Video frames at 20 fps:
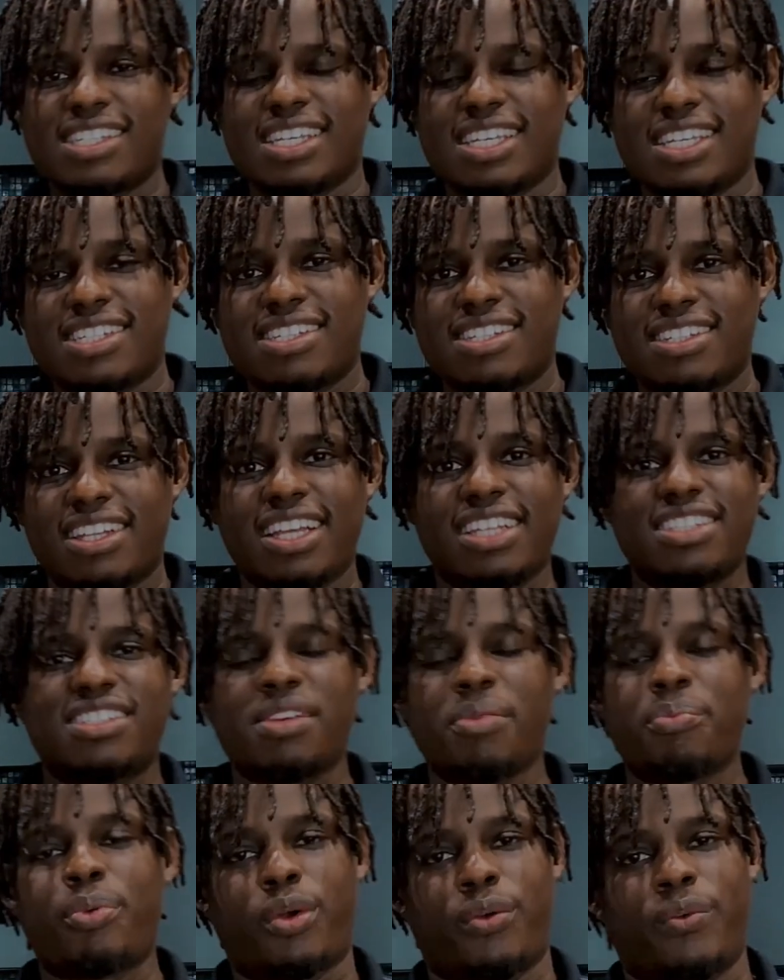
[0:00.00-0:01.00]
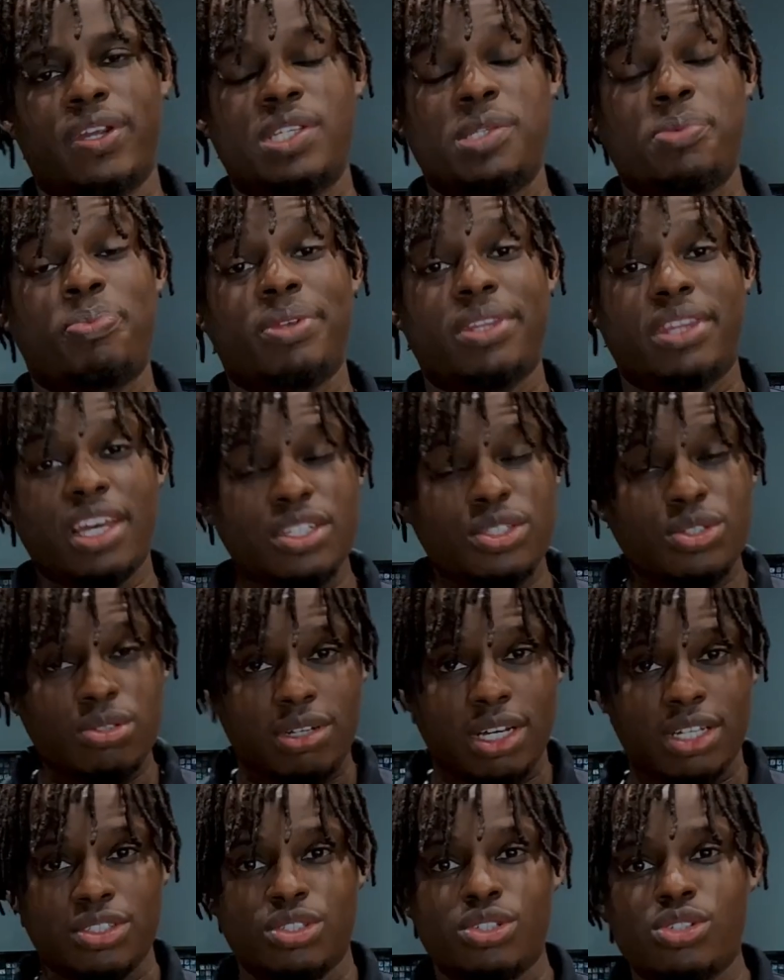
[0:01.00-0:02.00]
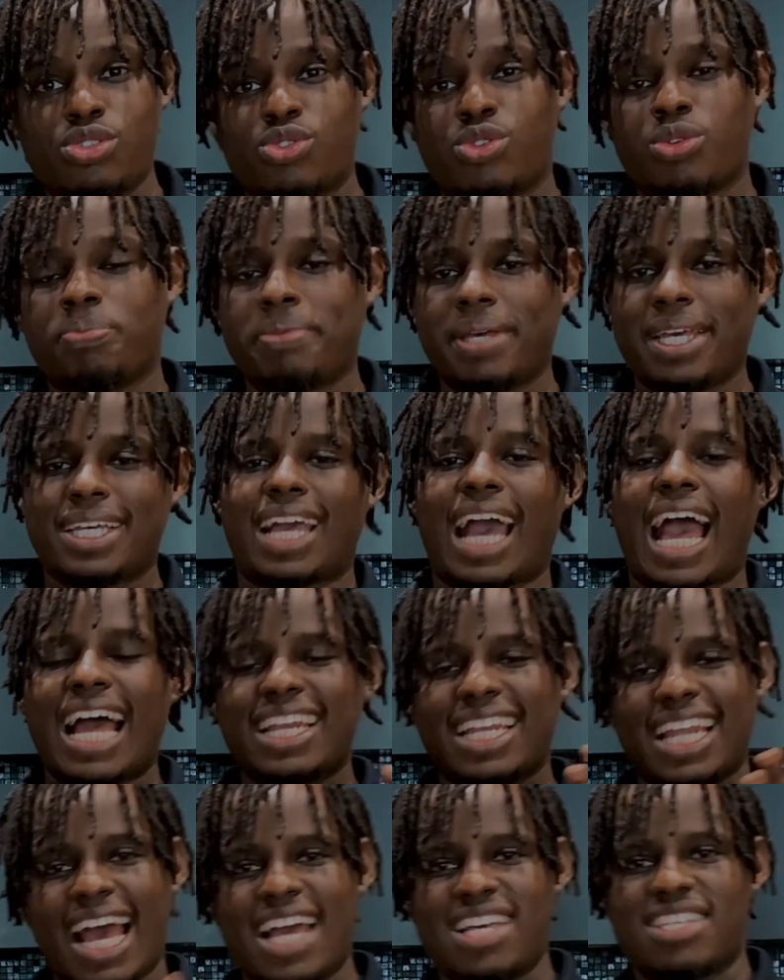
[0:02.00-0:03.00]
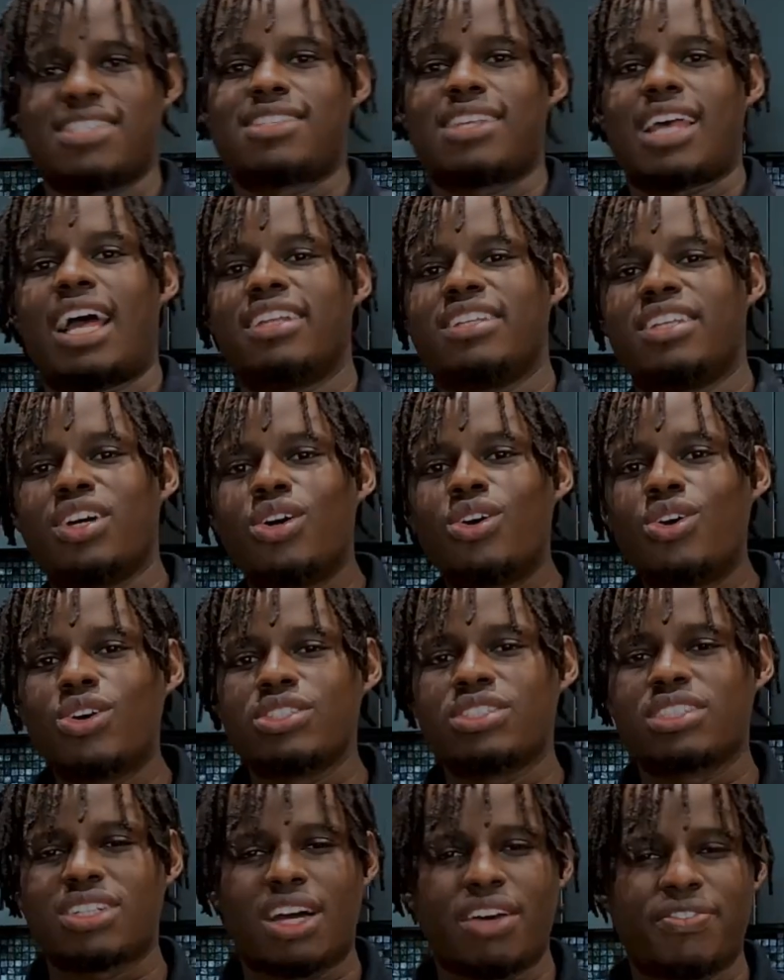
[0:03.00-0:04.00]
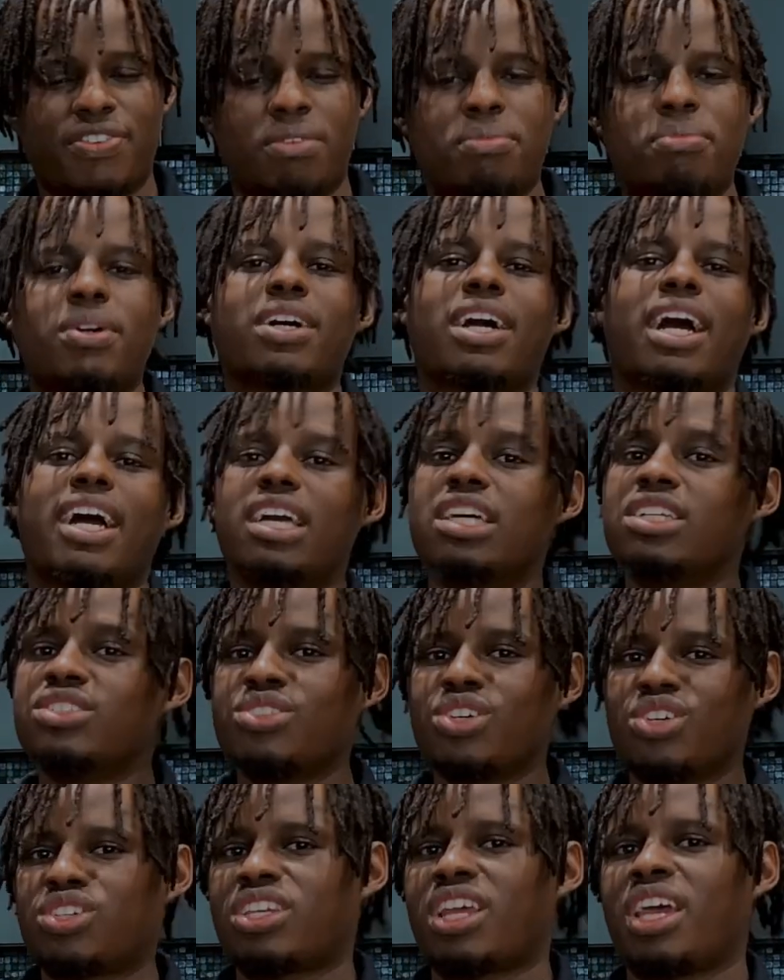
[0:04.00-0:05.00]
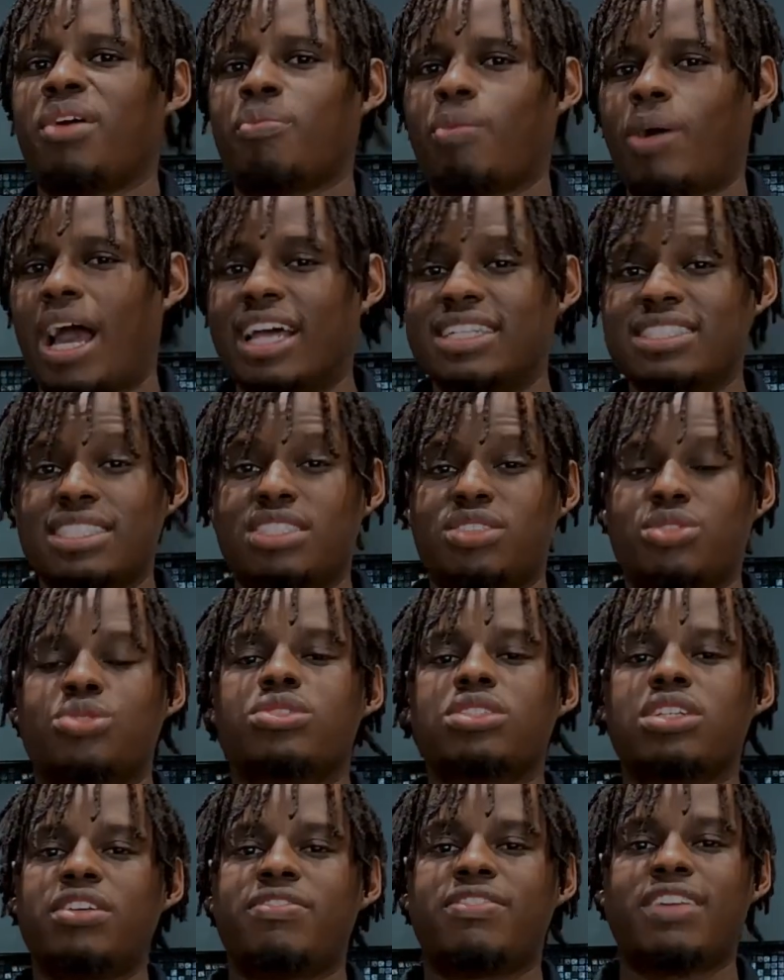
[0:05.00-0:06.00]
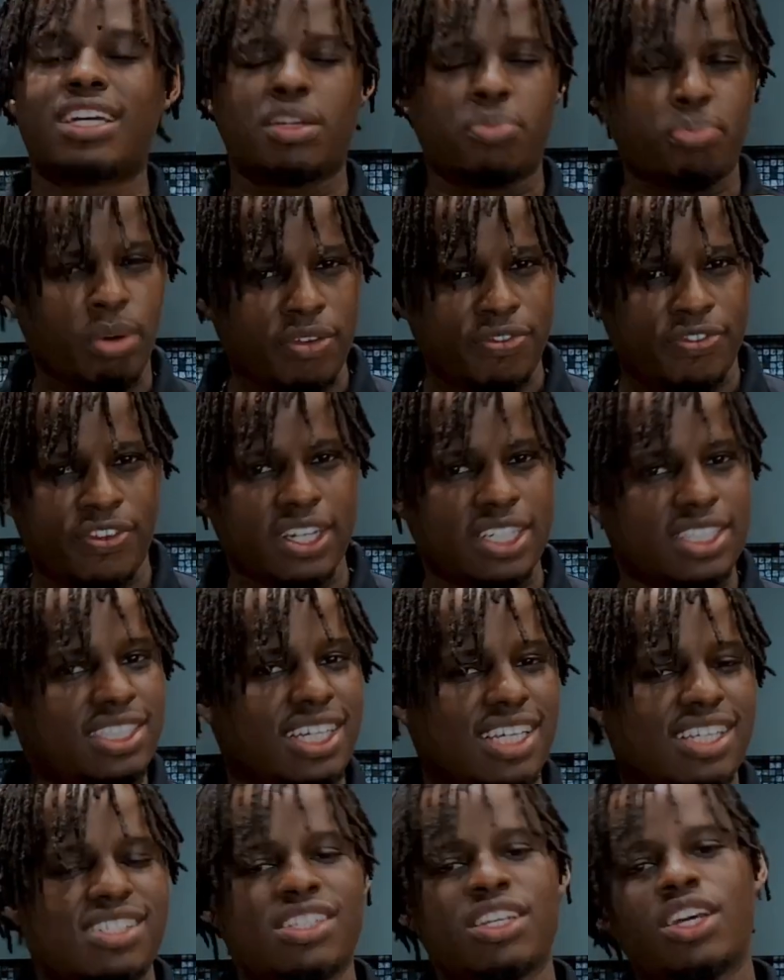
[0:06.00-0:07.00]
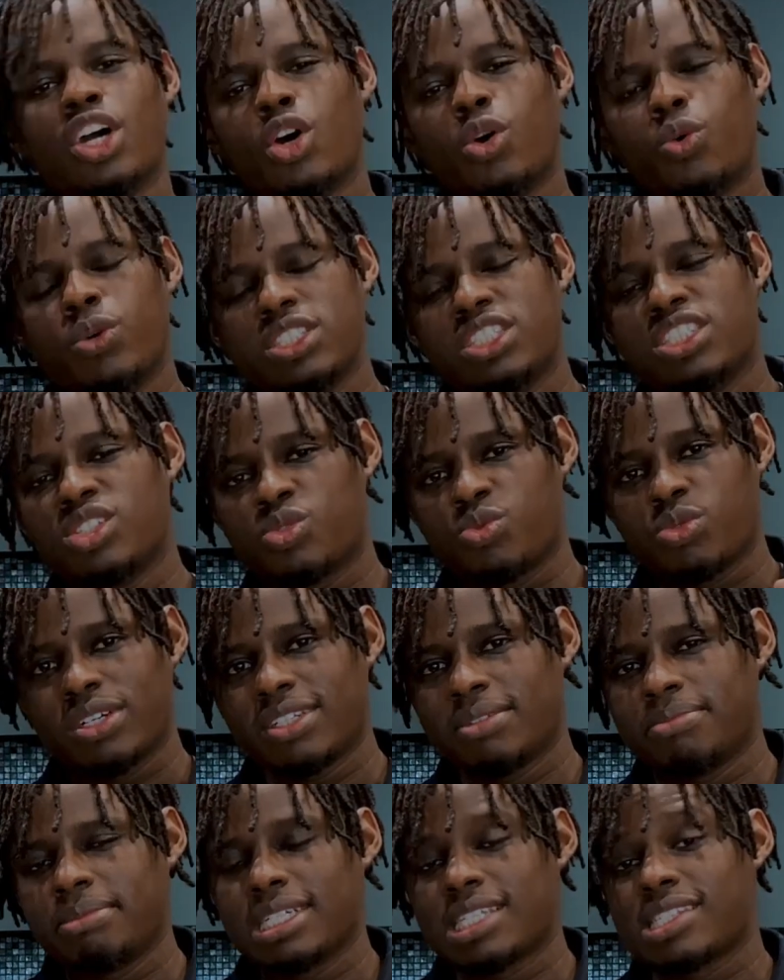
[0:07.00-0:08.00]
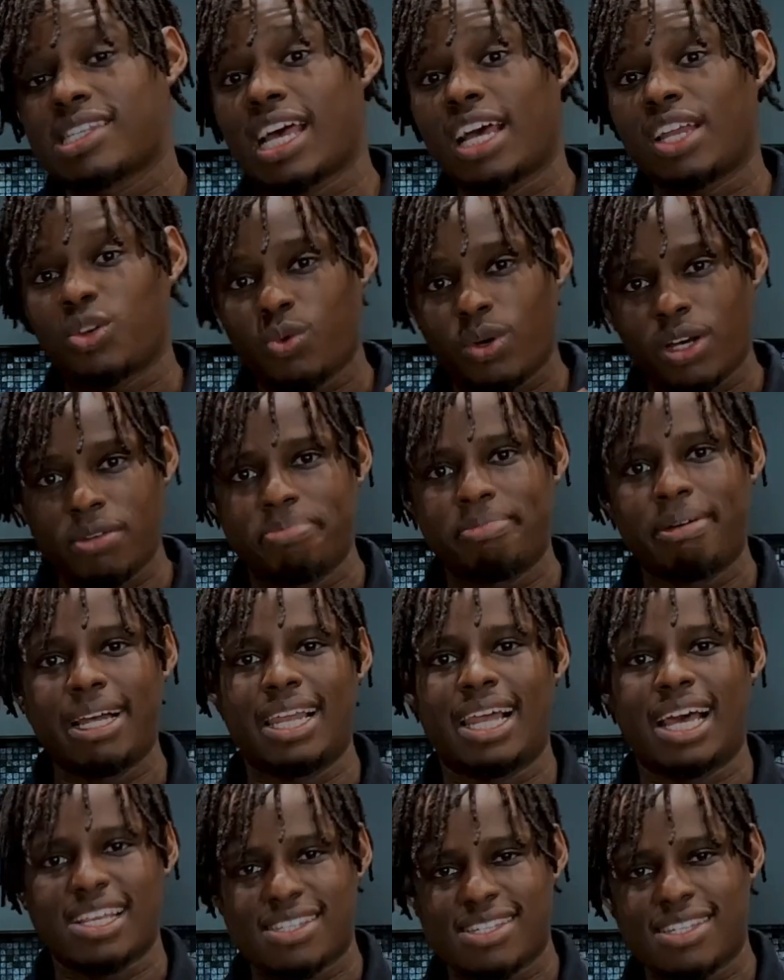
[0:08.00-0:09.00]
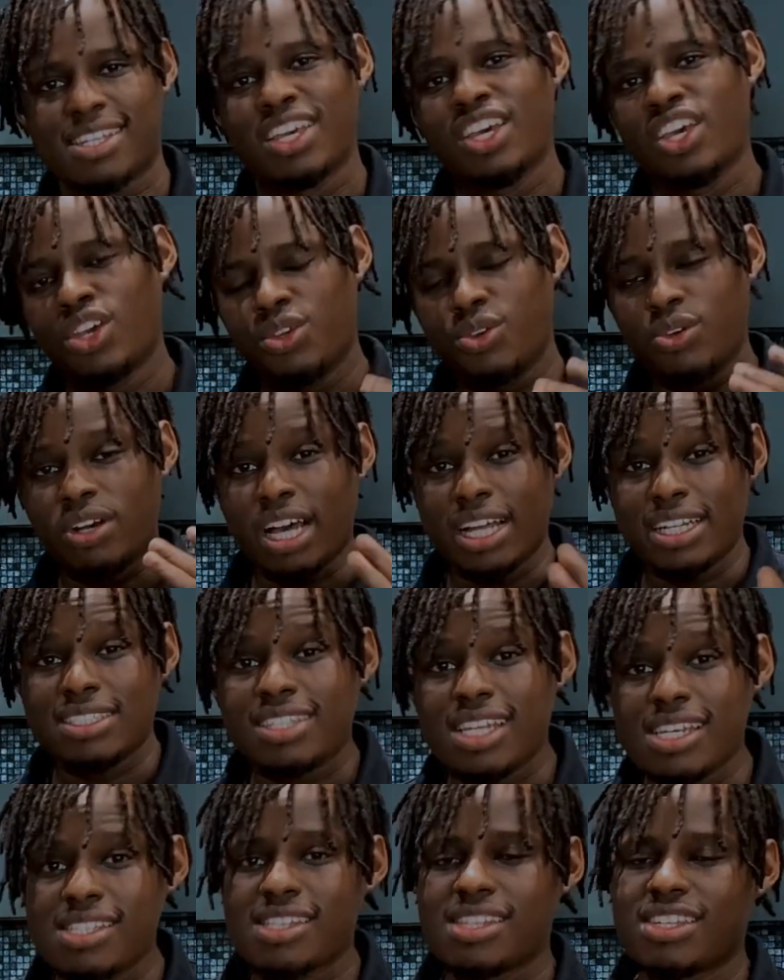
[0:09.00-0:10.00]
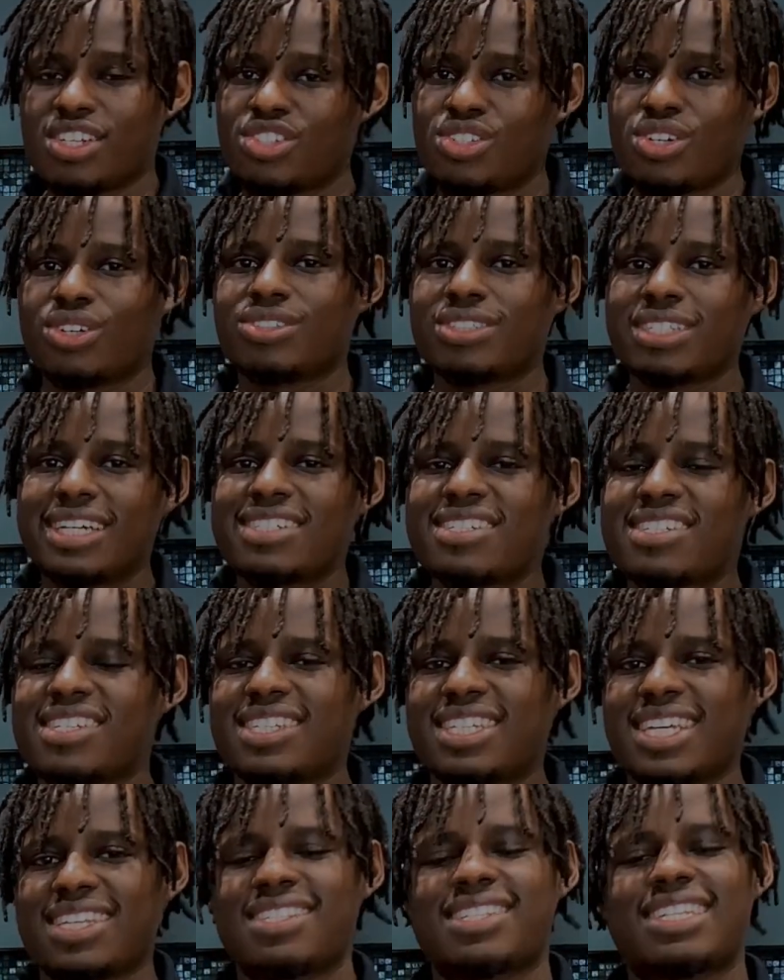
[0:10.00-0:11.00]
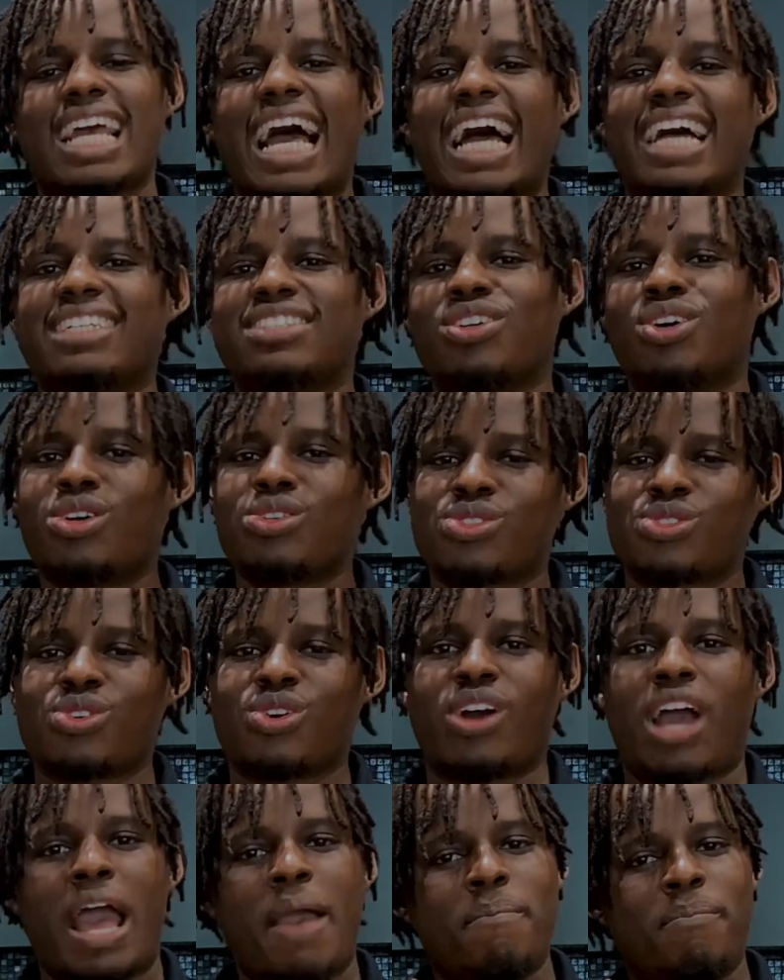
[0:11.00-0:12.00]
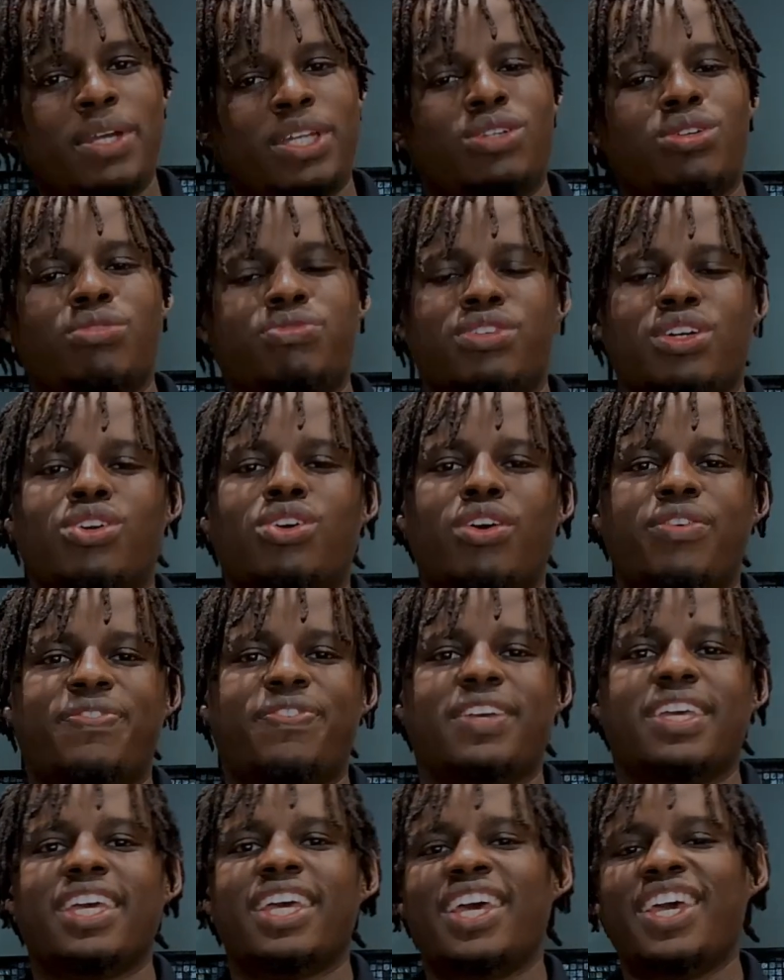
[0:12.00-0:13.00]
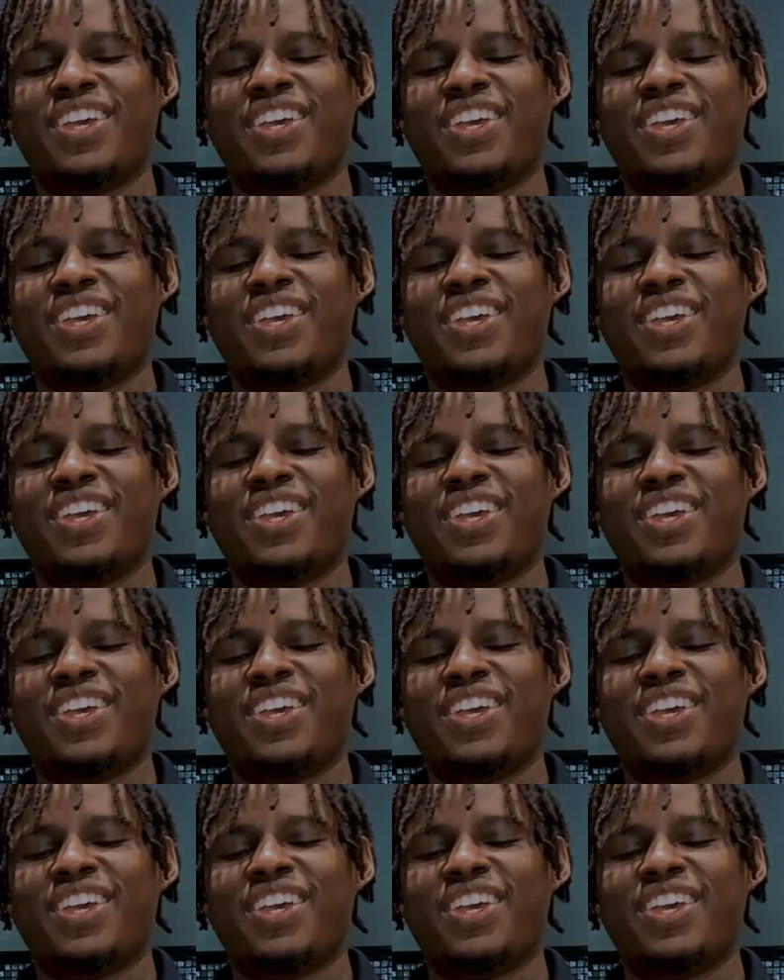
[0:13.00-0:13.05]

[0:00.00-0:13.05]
is the simple recipe that you can use to make an iced and a hot cafe mocha in no time, and it will give that perfect taste which is well mixed and well balanced. You can taste the chocolatey taste and also a bit of the coffee.